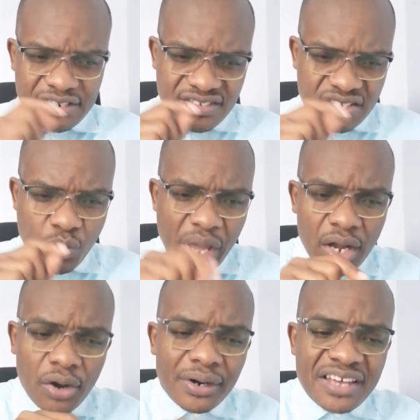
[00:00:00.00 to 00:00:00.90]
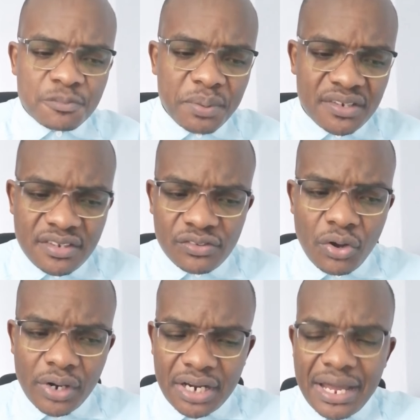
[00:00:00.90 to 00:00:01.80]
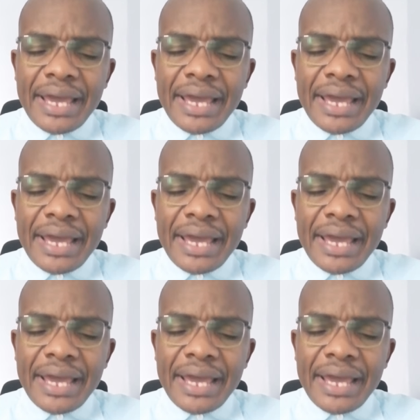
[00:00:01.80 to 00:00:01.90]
see where God has been dishonored,